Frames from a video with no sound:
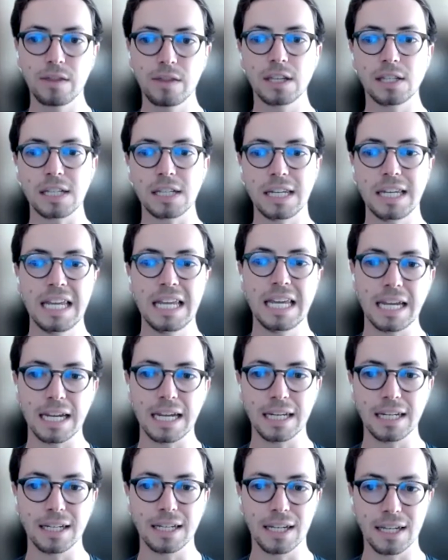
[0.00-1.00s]
this
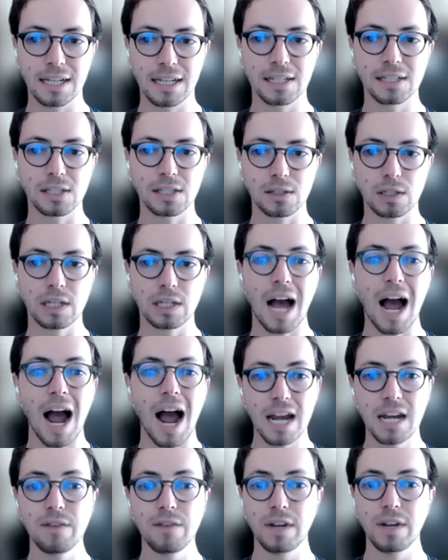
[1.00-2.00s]
need is
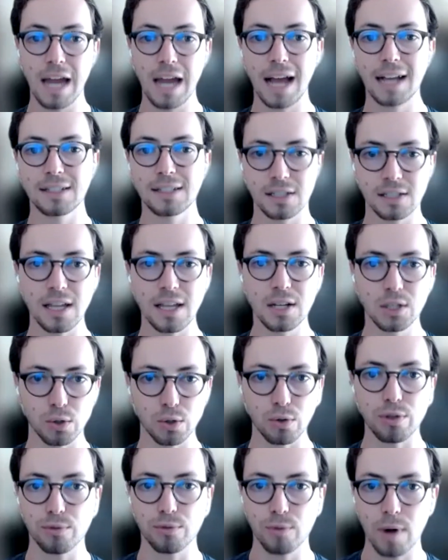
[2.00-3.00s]
kind of an
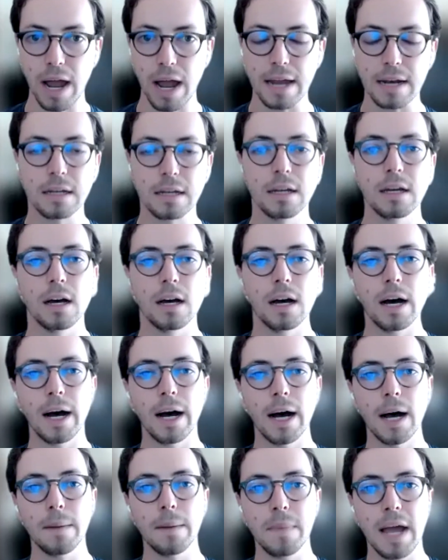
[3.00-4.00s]
existential threat.
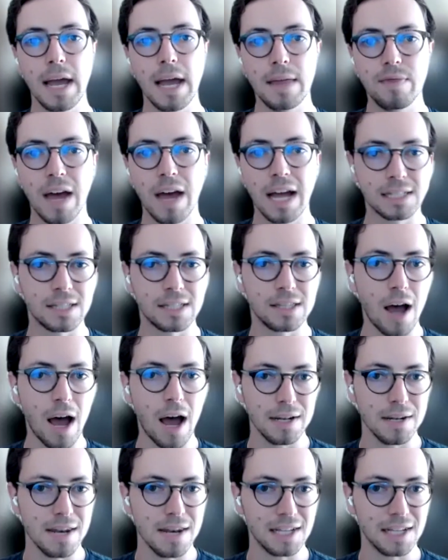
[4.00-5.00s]
And that's
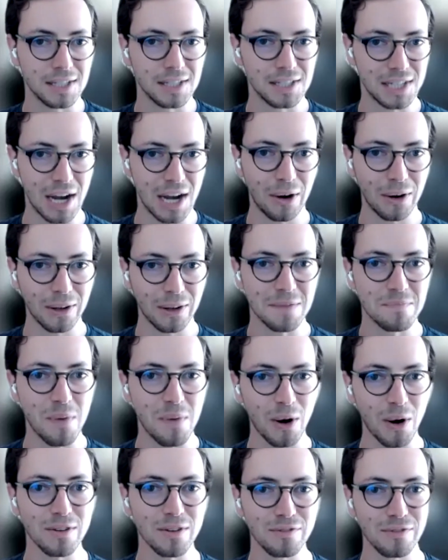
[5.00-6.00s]
not necessarily
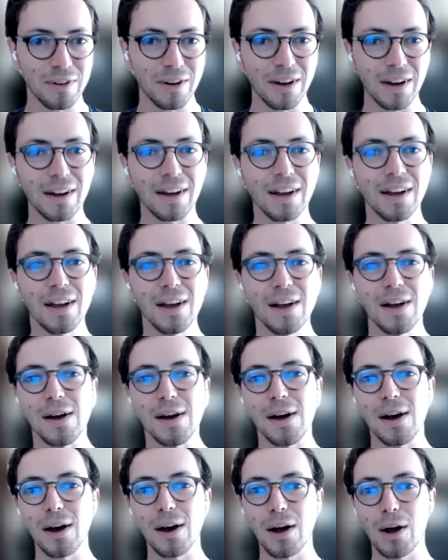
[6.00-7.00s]
part of
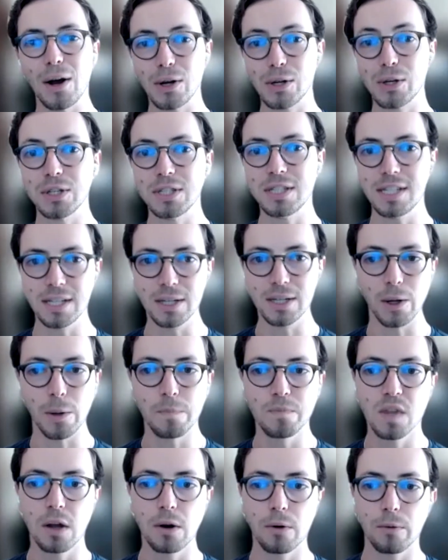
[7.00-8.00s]
a good deal,
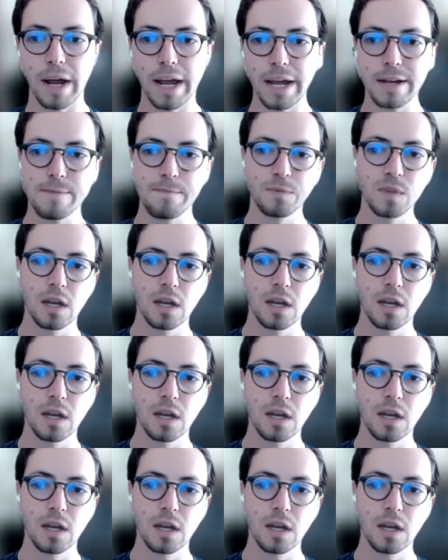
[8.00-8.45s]
right?